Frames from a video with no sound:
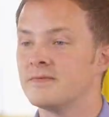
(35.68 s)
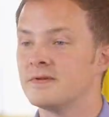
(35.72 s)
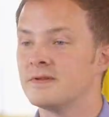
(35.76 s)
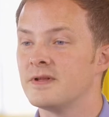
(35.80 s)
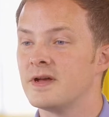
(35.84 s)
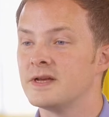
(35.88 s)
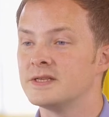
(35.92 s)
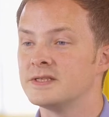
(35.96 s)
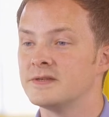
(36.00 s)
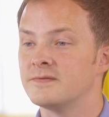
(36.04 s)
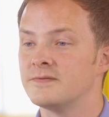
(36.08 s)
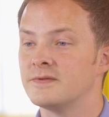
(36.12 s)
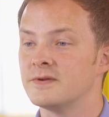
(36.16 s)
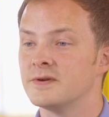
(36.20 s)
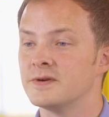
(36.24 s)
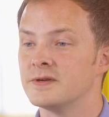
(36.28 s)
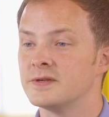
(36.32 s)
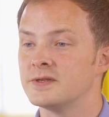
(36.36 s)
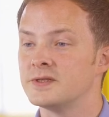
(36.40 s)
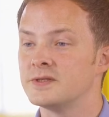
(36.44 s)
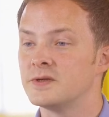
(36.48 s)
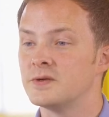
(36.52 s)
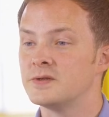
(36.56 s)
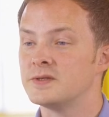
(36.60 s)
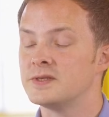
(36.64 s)

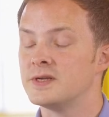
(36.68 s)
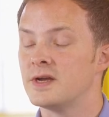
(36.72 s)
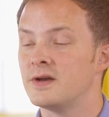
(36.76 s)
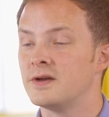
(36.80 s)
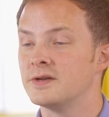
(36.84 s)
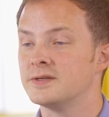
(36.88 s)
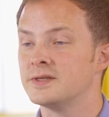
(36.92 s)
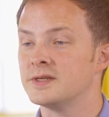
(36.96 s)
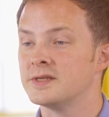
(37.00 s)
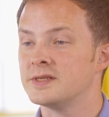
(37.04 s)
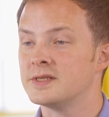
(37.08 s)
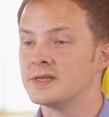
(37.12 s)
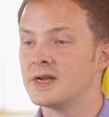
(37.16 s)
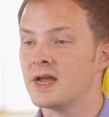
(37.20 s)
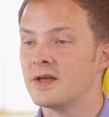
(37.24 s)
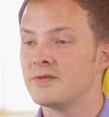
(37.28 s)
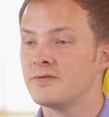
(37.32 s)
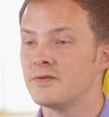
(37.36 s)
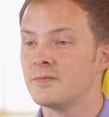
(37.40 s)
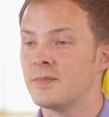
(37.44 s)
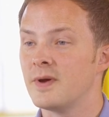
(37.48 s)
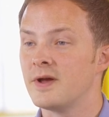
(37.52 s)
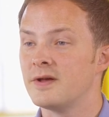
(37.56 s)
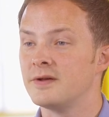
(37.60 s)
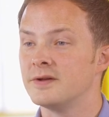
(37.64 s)
philosophers, sociologists, and
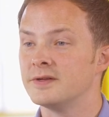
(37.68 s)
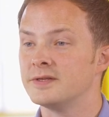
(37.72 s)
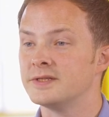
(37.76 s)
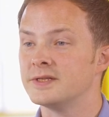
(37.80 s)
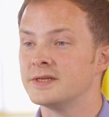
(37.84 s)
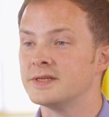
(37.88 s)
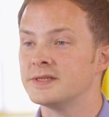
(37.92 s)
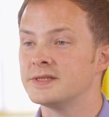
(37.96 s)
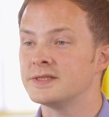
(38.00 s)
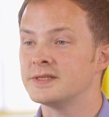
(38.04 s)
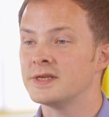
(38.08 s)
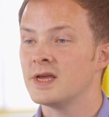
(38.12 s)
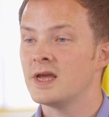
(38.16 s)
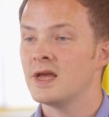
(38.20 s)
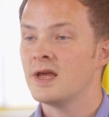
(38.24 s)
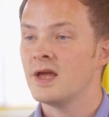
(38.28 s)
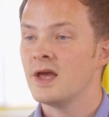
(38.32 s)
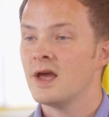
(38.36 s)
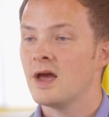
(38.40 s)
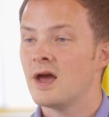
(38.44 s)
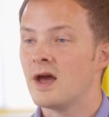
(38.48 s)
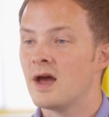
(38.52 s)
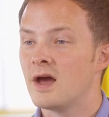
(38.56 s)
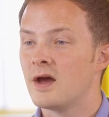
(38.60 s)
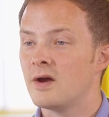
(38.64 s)
anthropologists.
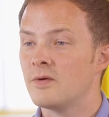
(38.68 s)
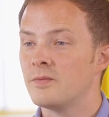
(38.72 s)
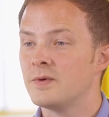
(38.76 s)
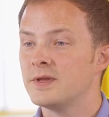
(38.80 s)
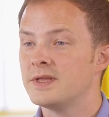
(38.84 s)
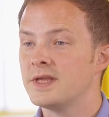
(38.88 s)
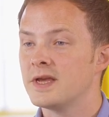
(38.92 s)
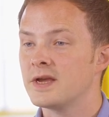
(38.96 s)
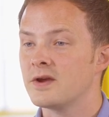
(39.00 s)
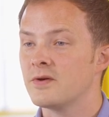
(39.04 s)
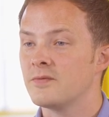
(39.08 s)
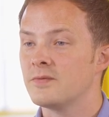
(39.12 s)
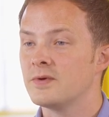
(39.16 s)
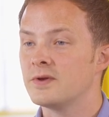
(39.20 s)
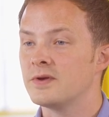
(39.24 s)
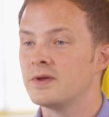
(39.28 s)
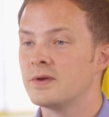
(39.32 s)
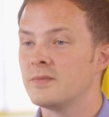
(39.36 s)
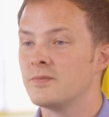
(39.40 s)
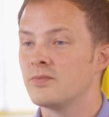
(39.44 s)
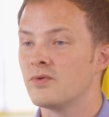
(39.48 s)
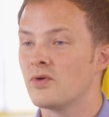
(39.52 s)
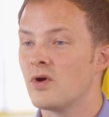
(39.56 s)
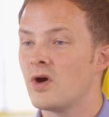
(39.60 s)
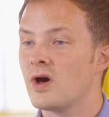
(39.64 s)
We take a
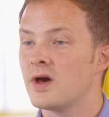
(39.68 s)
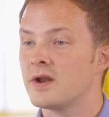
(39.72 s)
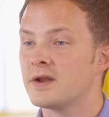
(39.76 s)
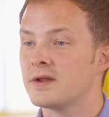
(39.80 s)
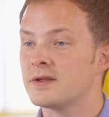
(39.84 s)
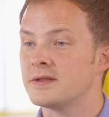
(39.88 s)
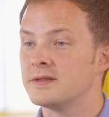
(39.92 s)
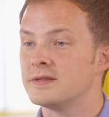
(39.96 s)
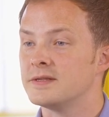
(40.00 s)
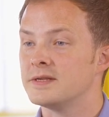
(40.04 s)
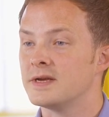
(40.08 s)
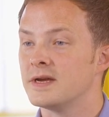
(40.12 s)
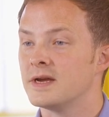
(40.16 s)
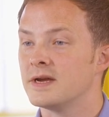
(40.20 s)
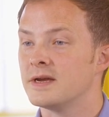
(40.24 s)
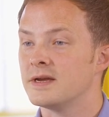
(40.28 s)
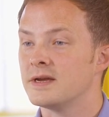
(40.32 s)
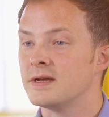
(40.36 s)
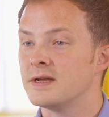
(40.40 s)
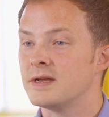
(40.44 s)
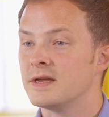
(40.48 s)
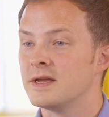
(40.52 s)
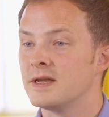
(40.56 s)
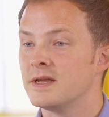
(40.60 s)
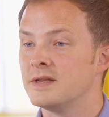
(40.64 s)
really broad and
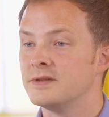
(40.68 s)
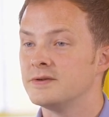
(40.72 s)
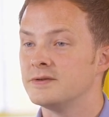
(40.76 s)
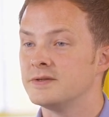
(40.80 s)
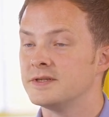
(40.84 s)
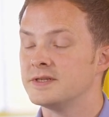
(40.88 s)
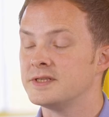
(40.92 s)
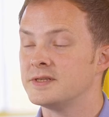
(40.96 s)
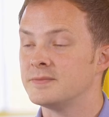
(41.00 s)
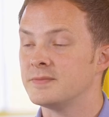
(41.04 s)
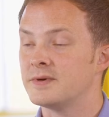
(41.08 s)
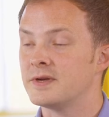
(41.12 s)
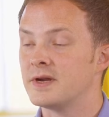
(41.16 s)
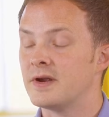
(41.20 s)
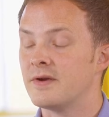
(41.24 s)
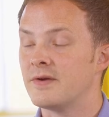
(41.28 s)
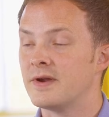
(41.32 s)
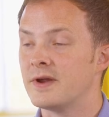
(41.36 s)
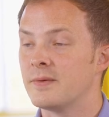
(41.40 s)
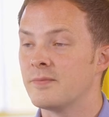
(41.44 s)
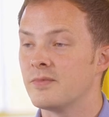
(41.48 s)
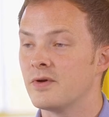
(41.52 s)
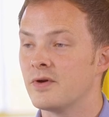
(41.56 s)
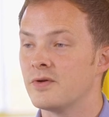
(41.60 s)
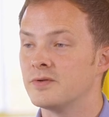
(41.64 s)

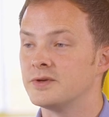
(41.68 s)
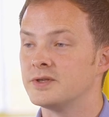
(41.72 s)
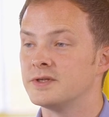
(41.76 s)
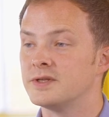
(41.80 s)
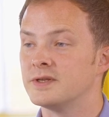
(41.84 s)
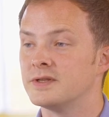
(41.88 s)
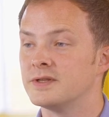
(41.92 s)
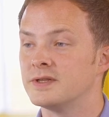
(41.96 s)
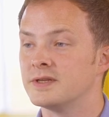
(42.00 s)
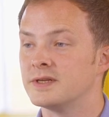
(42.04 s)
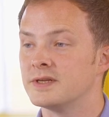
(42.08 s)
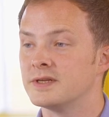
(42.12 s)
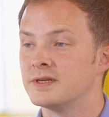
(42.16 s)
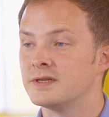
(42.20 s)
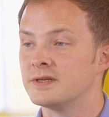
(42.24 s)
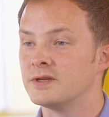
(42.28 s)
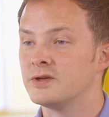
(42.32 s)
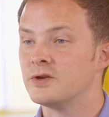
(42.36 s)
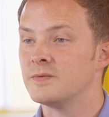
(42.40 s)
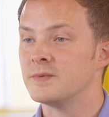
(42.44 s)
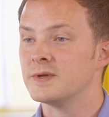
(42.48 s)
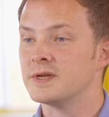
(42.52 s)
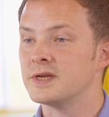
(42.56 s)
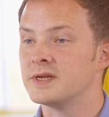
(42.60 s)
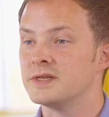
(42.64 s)
interdisciplinary approach to the
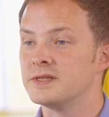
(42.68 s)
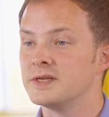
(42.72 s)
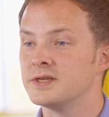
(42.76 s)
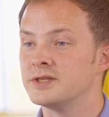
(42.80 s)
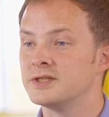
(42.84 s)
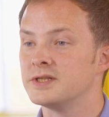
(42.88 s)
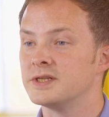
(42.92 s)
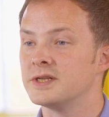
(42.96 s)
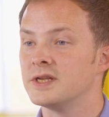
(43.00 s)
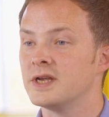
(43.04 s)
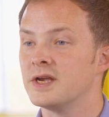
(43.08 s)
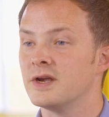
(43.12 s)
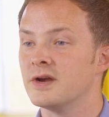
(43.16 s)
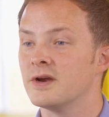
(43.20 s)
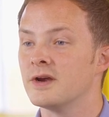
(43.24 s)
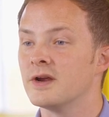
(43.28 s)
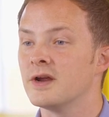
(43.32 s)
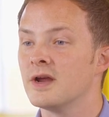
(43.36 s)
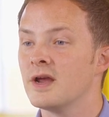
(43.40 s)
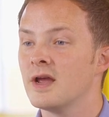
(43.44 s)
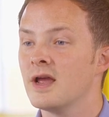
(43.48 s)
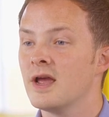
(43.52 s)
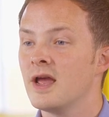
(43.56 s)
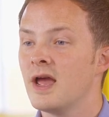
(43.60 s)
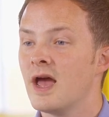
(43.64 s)
human condition here,
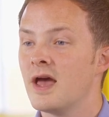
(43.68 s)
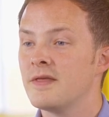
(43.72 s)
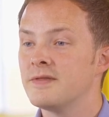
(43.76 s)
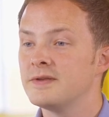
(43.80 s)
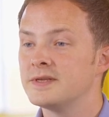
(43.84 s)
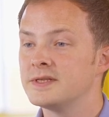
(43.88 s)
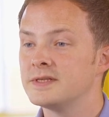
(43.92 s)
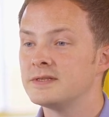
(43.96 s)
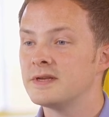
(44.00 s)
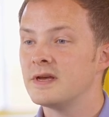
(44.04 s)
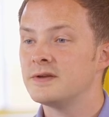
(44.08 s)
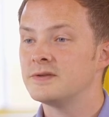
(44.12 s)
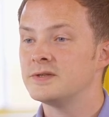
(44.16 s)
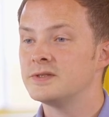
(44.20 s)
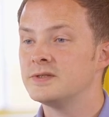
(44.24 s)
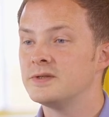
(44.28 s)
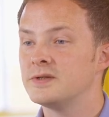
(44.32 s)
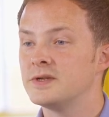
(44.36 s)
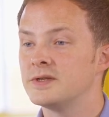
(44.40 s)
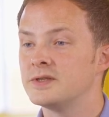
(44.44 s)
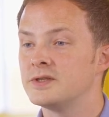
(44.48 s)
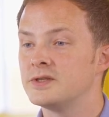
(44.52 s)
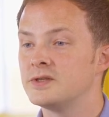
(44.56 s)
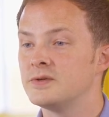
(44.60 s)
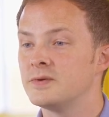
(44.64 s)
and this allows
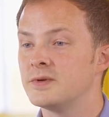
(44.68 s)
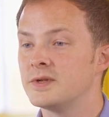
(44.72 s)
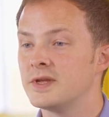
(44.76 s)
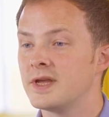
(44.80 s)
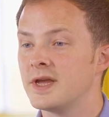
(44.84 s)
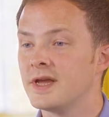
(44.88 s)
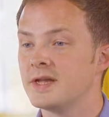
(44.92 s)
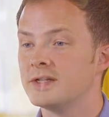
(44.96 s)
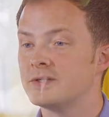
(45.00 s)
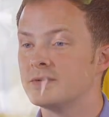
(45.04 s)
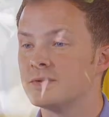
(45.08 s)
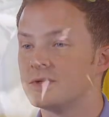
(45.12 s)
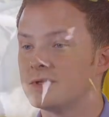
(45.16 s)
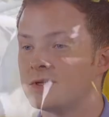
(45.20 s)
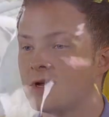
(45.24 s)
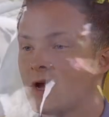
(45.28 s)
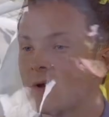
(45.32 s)
students to engage with